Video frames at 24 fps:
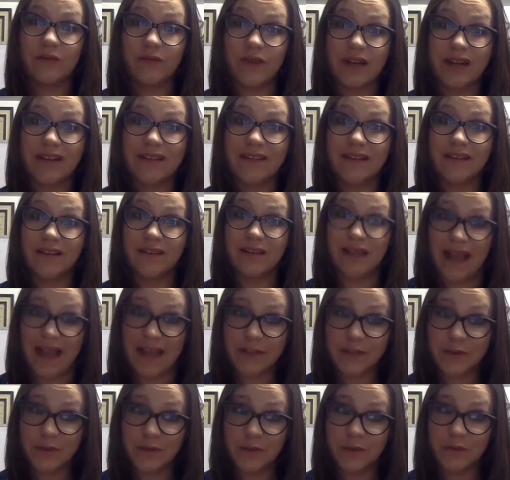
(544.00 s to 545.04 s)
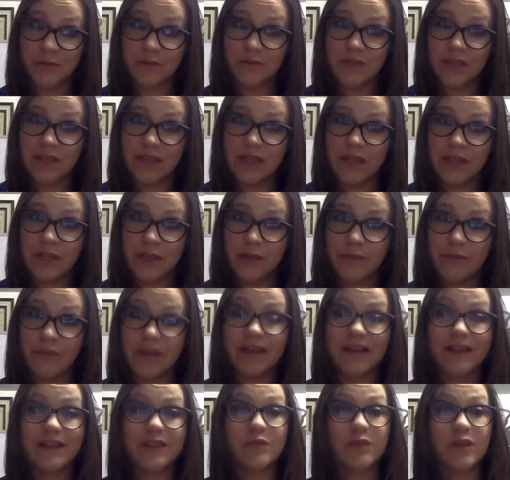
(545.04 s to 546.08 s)
run in the classroom?
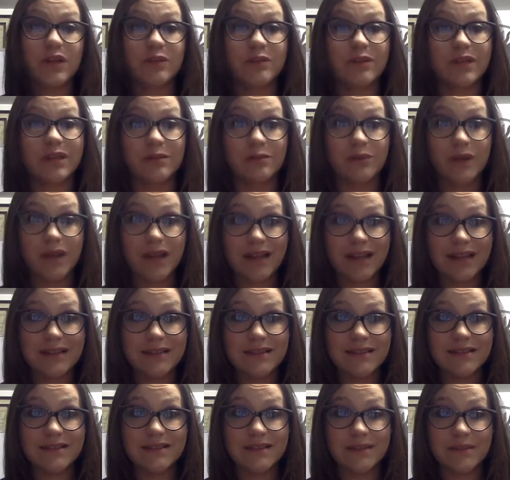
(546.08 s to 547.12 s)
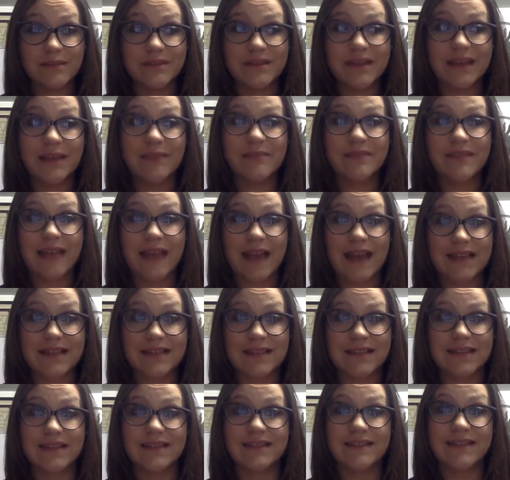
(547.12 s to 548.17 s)
Because when we run, sometimes
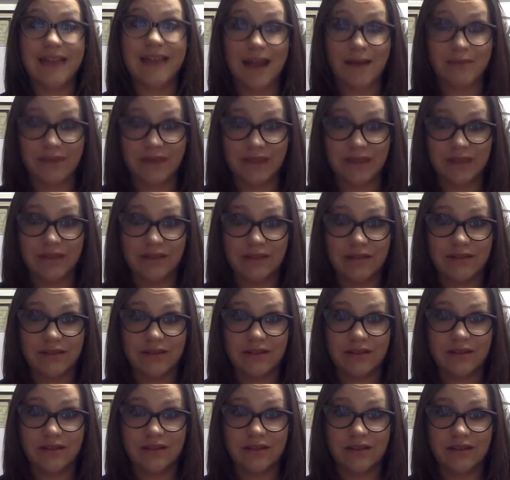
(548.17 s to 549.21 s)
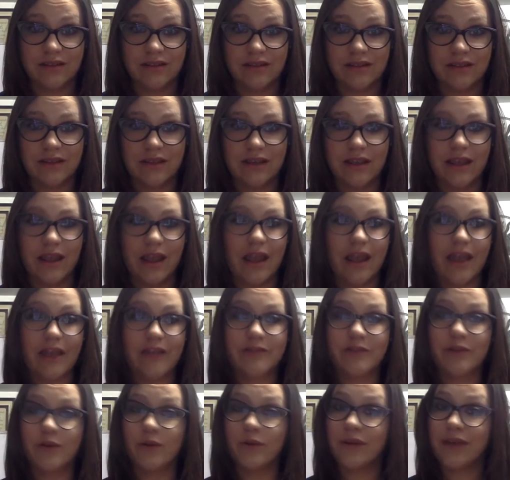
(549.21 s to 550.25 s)
accidents happen.
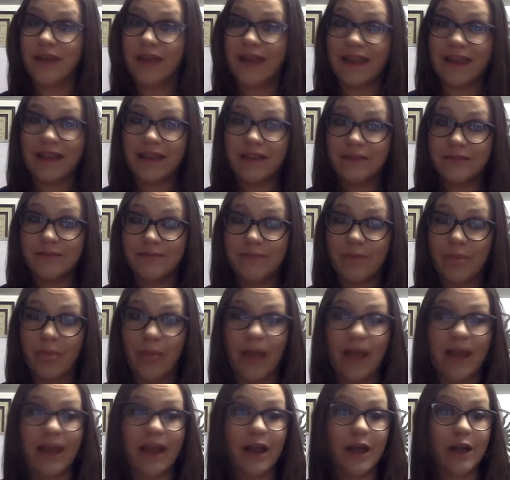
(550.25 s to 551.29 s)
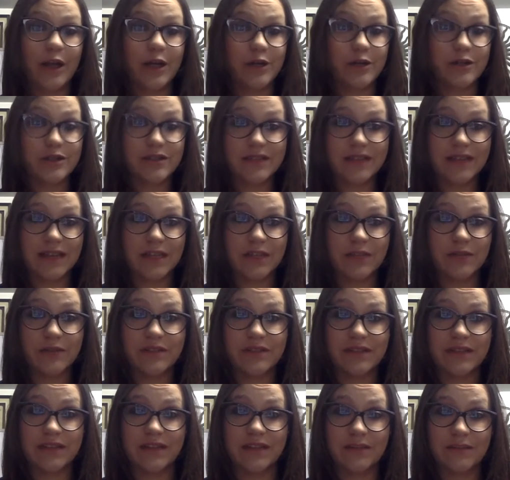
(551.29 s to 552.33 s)
It's okay. I understand you
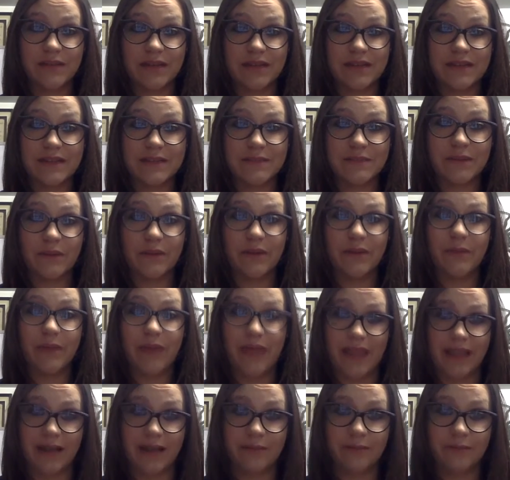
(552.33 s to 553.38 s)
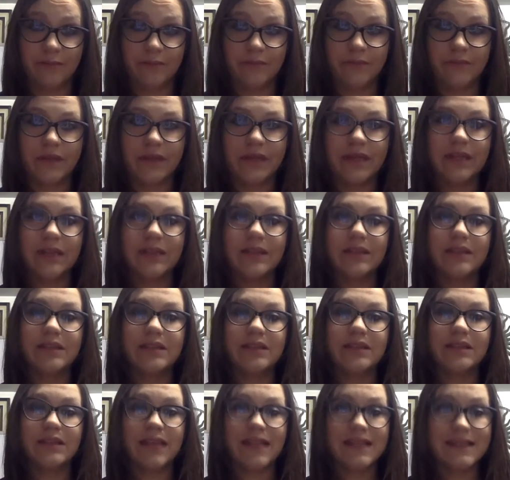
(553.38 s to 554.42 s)
didn't mean to spill the paint.
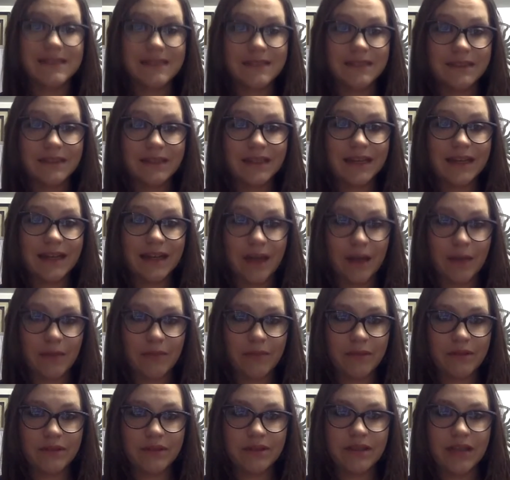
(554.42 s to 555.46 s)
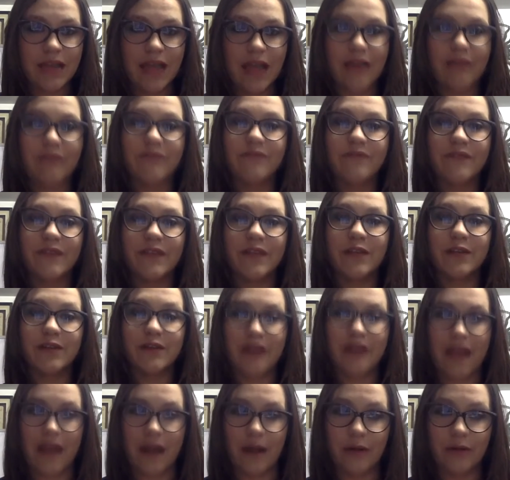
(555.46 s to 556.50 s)
Let's clean it up and figure
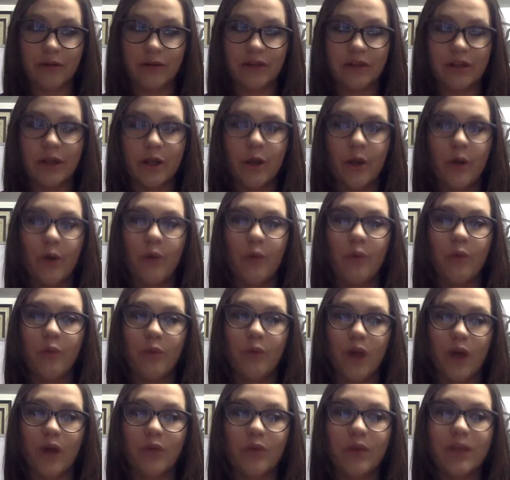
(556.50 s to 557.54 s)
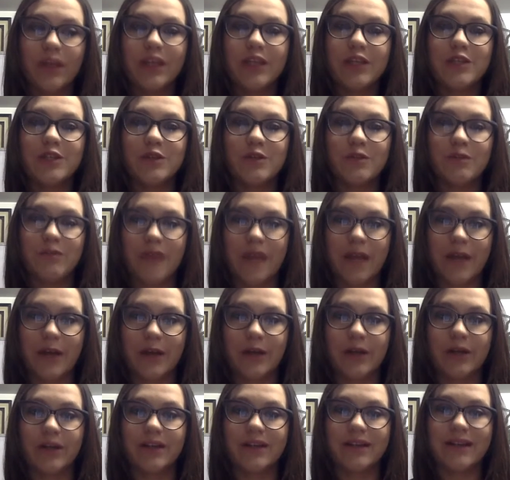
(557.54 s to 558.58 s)
out what we can do
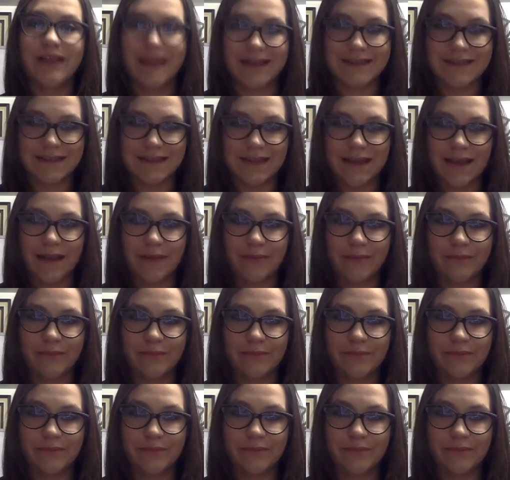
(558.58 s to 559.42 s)
better next time.